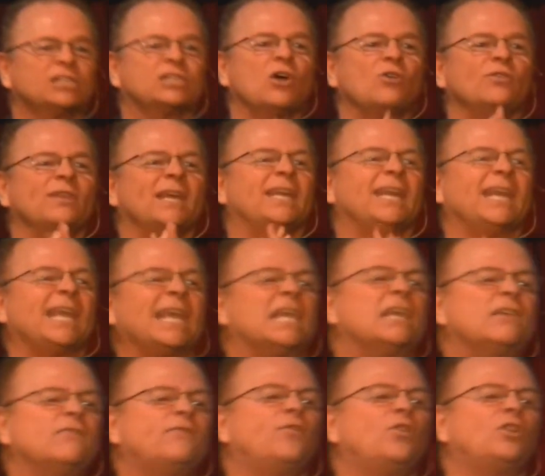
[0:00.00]
so that
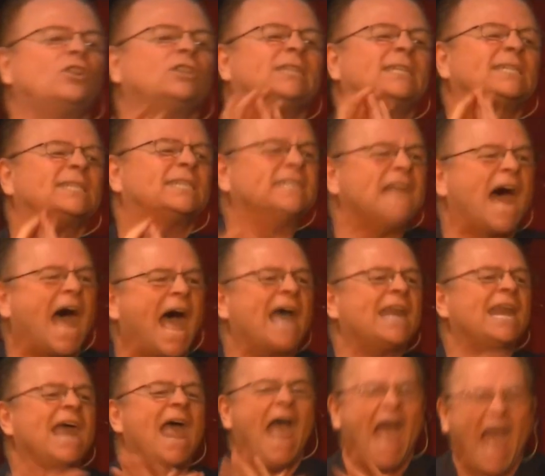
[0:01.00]
evil does
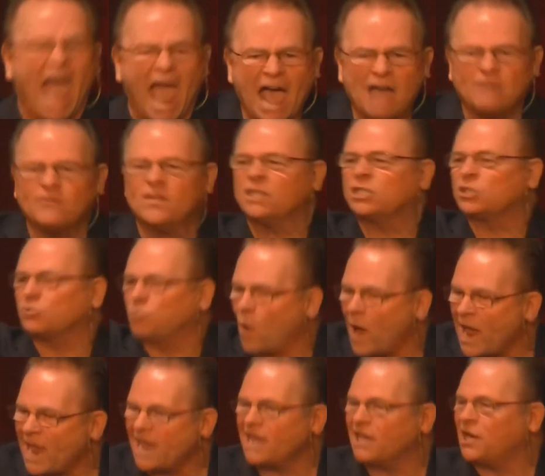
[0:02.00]
not have its
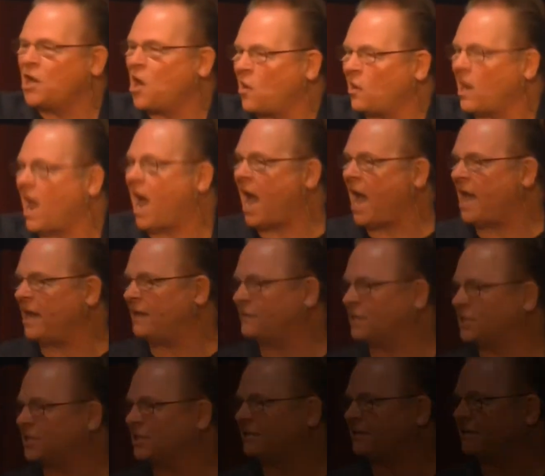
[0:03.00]
way in our lives.